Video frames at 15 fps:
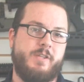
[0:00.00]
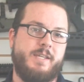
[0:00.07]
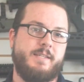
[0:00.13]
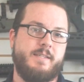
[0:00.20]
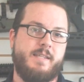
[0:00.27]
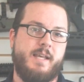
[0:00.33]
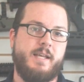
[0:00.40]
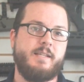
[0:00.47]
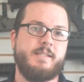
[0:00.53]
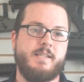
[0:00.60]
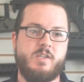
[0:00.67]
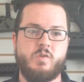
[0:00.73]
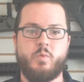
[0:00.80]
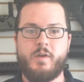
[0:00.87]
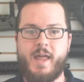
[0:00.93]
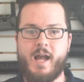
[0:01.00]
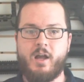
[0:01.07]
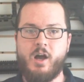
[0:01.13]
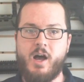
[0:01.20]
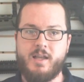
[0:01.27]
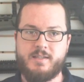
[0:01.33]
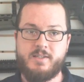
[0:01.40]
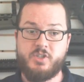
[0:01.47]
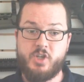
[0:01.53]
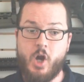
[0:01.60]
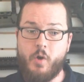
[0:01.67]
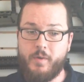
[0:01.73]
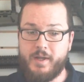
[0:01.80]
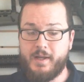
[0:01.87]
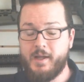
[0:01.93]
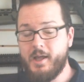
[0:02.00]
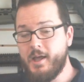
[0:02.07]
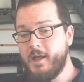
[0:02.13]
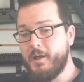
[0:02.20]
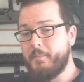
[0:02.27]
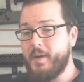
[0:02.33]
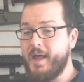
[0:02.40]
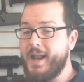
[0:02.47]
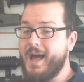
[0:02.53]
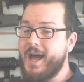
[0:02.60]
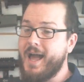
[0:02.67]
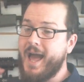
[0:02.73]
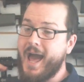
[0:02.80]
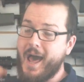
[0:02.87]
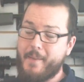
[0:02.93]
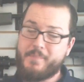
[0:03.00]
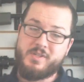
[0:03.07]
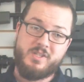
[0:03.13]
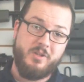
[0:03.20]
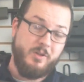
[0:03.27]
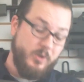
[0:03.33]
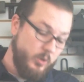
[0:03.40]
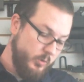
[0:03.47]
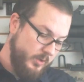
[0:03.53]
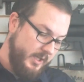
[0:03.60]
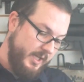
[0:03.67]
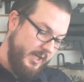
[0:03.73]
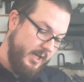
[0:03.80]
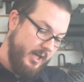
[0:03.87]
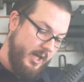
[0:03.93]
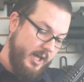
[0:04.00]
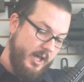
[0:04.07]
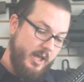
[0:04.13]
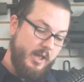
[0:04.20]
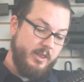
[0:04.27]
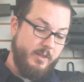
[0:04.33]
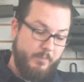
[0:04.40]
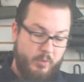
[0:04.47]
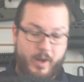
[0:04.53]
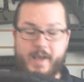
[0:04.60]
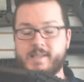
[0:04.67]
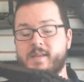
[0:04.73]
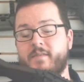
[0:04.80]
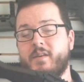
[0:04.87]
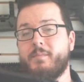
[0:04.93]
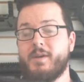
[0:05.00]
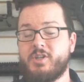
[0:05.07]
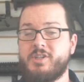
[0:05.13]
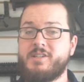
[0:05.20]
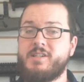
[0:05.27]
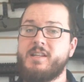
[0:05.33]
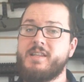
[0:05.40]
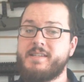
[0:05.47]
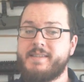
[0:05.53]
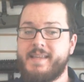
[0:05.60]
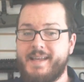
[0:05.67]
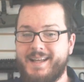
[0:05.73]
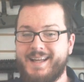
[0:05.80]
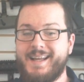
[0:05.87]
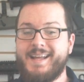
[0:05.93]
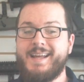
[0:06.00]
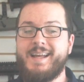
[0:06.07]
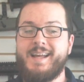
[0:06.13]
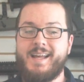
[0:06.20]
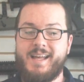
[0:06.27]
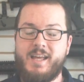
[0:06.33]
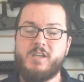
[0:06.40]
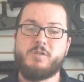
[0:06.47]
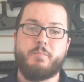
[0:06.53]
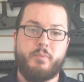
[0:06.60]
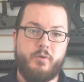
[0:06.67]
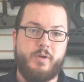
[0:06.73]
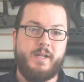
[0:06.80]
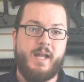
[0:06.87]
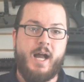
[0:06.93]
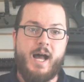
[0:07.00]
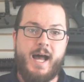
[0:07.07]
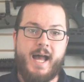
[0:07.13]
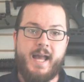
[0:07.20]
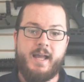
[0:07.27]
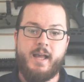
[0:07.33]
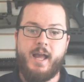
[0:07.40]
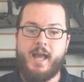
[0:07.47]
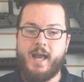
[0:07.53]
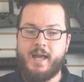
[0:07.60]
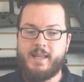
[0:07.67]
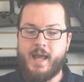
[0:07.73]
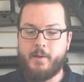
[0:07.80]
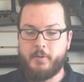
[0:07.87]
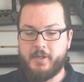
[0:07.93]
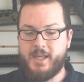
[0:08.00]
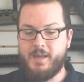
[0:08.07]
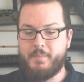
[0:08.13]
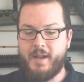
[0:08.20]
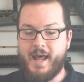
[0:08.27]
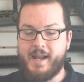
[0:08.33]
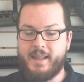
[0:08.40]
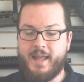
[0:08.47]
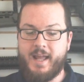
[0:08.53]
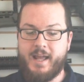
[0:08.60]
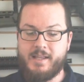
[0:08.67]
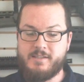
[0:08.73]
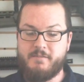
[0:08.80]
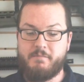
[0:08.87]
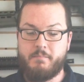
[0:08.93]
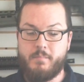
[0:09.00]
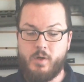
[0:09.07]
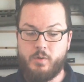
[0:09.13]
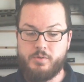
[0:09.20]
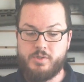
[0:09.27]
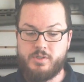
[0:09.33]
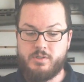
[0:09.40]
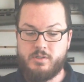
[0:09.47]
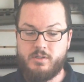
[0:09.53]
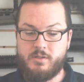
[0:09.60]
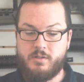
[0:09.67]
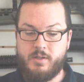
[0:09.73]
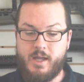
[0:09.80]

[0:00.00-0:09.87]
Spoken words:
for these things. This is where that cost is going. But absolutely, the price of admission to this thing is pretty high, and that will keep it out of the hands of most